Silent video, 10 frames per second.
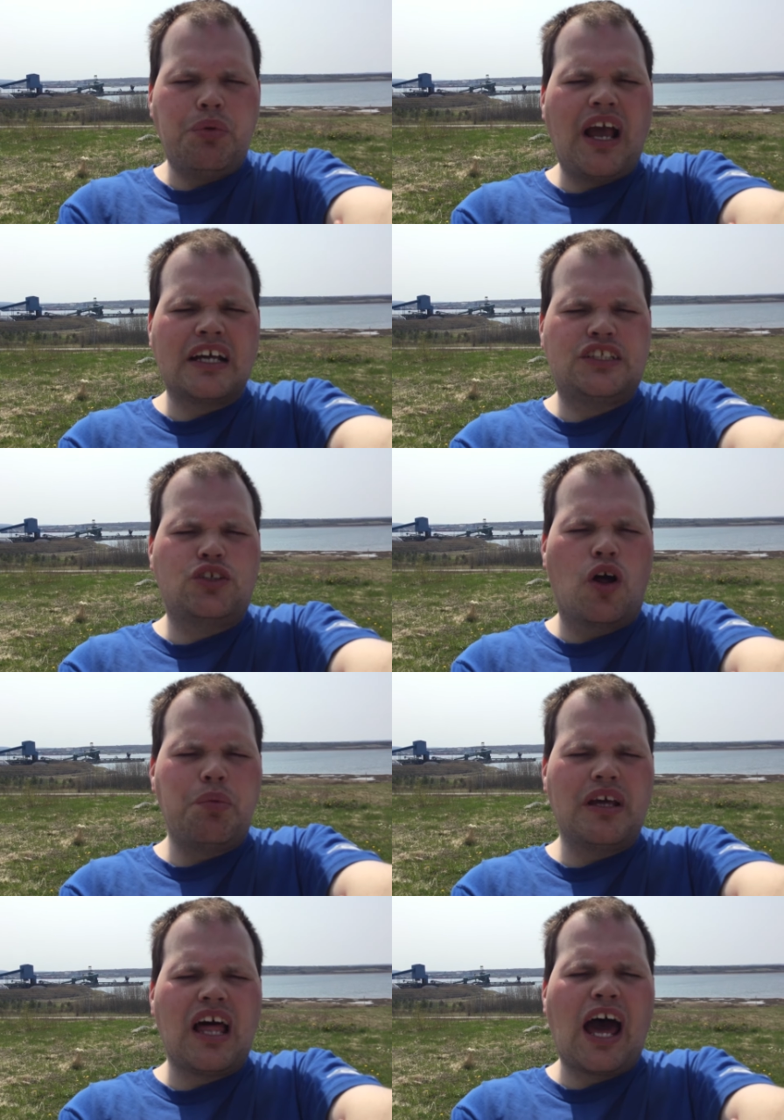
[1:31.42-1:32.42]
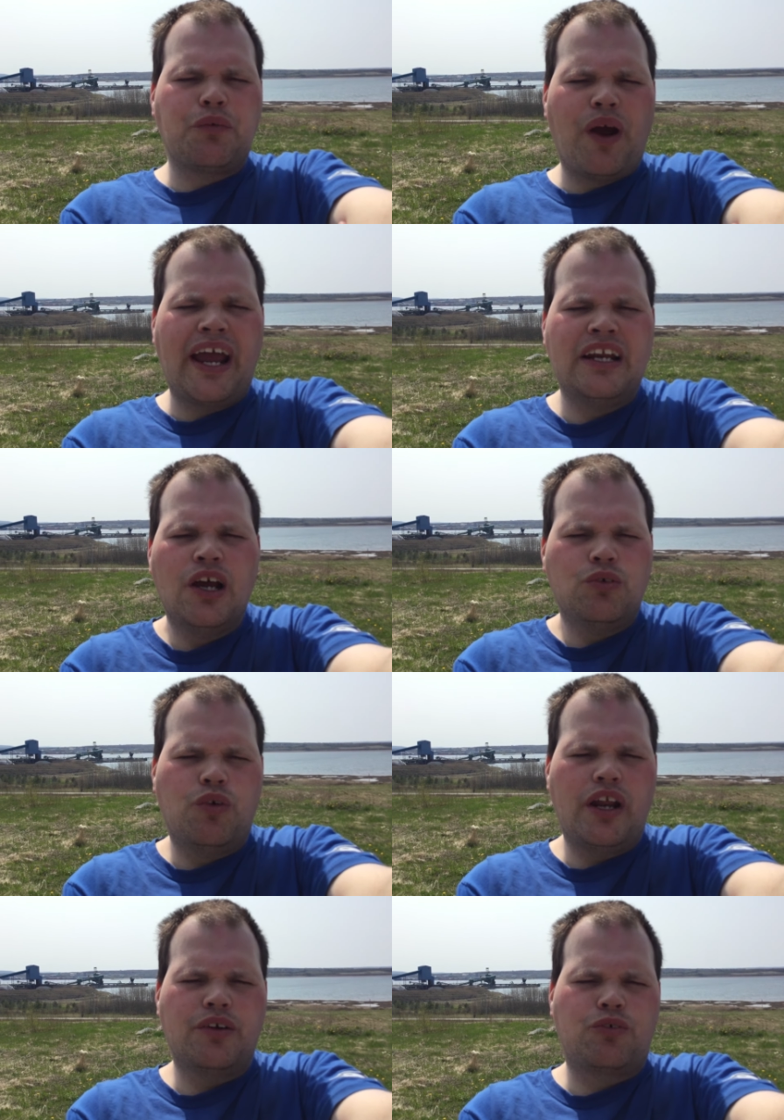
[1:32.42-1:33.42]
because it's going to be a lot of rain
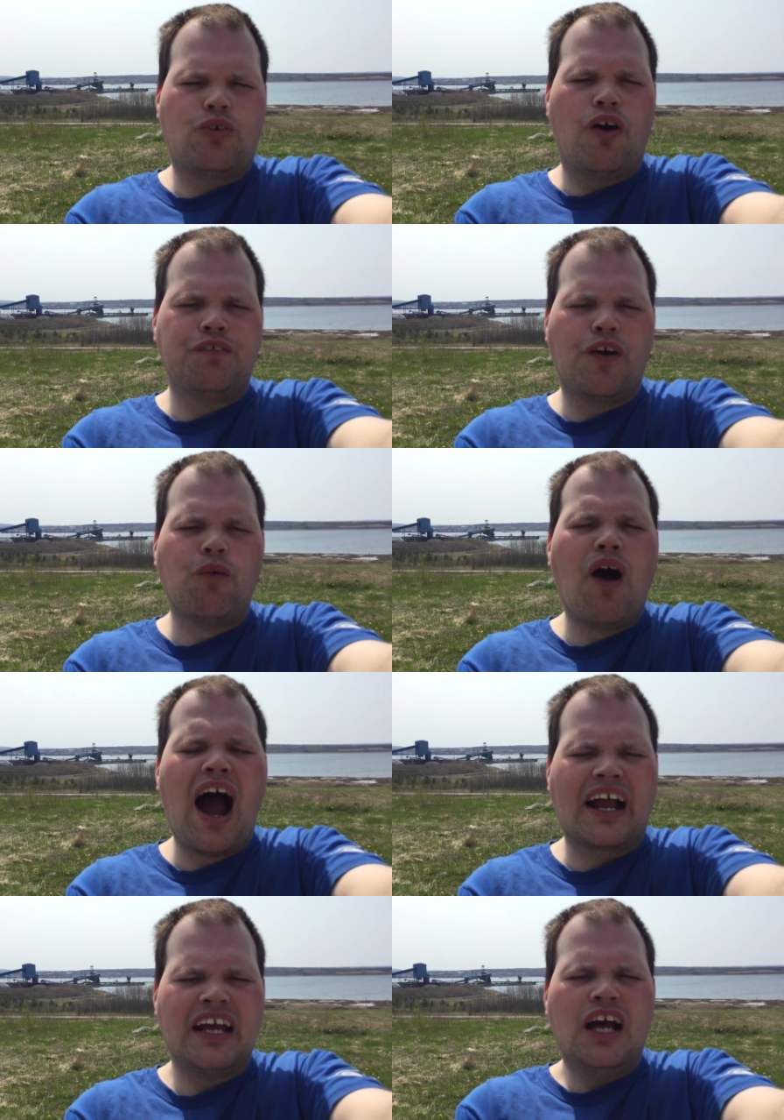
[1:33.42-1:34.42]
when you go for a walk.